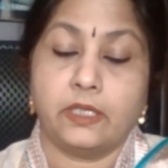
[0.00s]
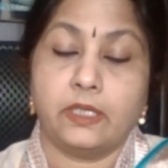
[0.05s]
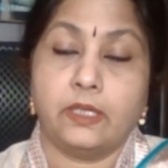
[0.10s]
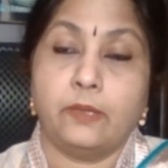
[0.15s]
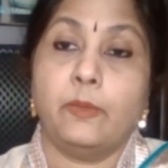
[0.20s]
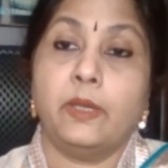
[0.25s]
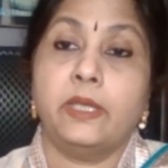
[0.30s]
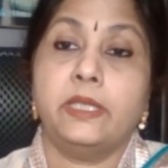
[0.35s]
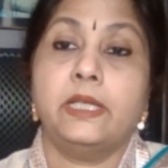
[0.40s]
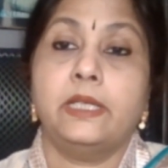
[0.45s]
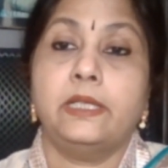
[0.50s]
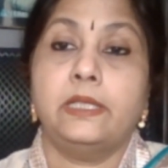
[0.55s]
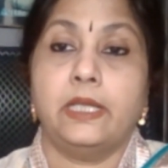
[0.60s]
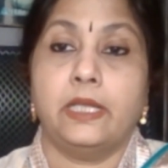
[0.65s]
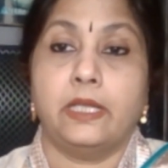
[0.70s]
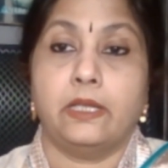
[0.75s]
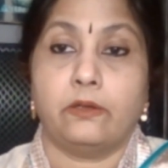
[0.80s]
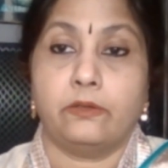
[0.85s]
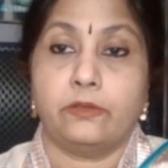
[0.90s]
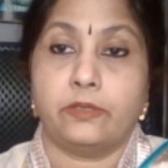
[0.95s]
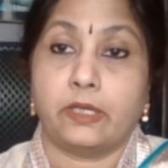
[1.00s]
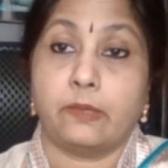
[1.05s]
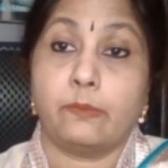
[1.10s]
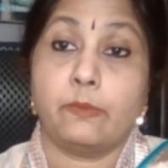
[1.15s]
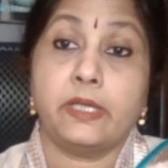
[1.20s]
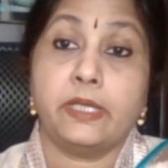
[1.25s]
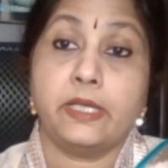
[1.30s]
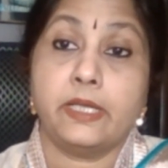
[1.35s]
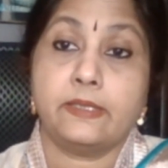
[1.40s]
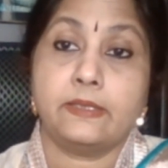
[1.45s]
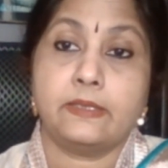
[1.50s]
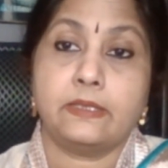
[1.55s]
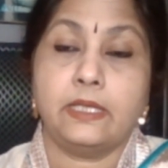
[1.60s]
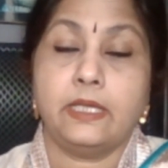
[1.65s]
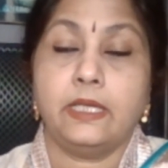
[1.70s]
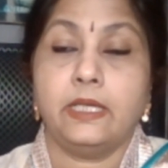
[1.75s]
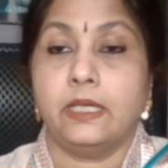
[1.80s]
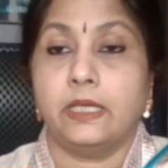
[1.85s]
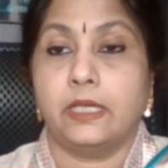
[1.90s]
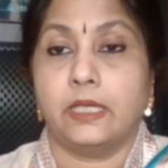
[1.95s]
immediately or
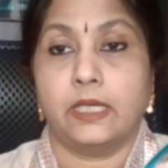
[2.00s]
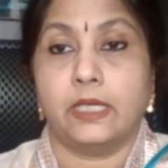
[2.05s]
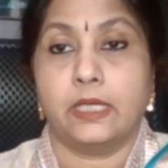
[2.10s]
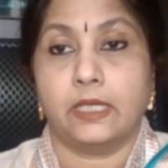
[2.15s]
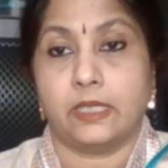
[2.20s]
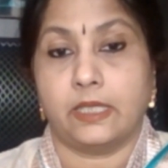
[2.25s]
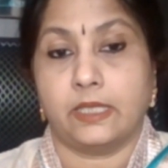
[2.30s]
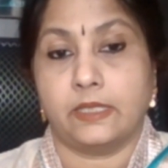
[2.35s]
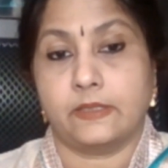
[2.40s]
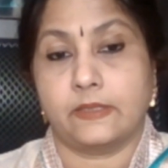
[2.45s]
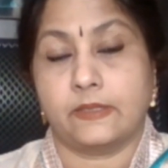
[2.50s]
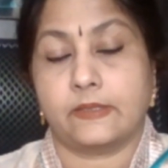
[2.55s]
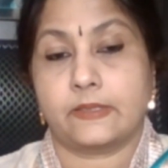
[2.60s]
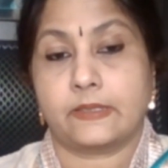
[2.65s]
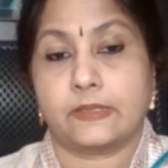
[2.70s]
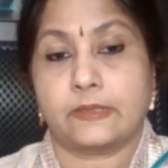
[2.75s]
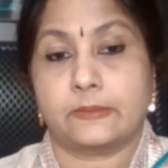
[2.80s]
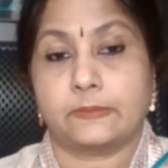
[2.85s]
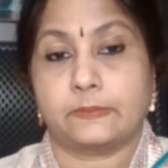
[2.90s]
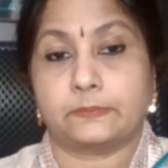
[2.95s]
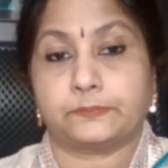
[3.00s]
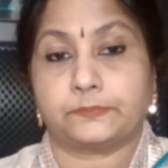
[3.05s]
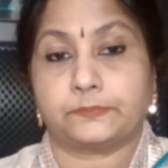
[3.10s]
tremendously increases.